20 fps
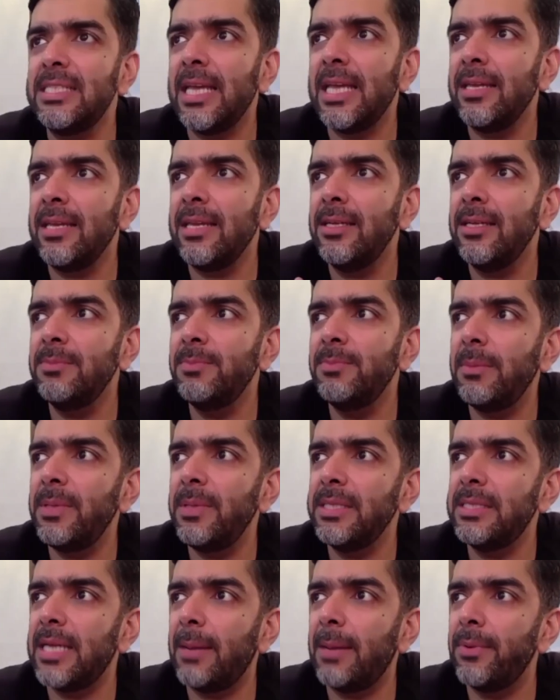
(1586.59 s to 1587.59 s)
last 10 years,
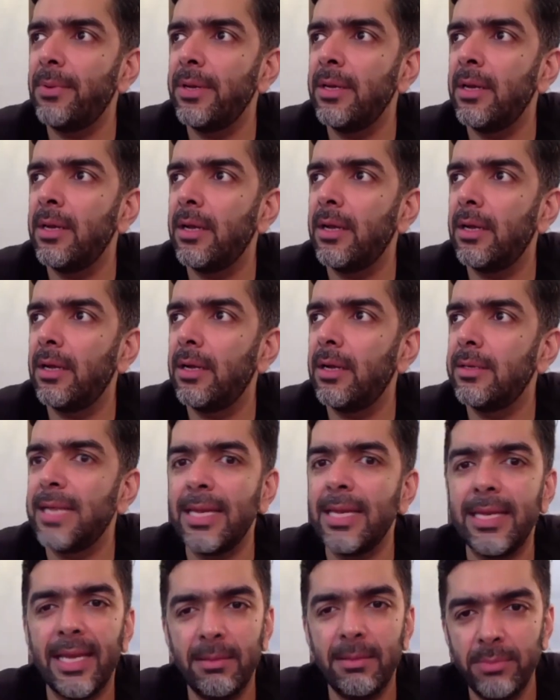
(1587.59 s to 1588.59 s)
maybe it's happened
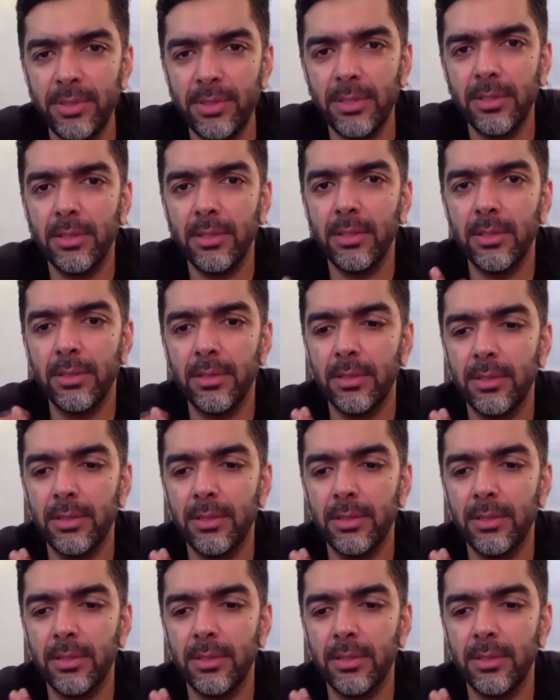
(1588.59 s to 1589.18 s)
10 times.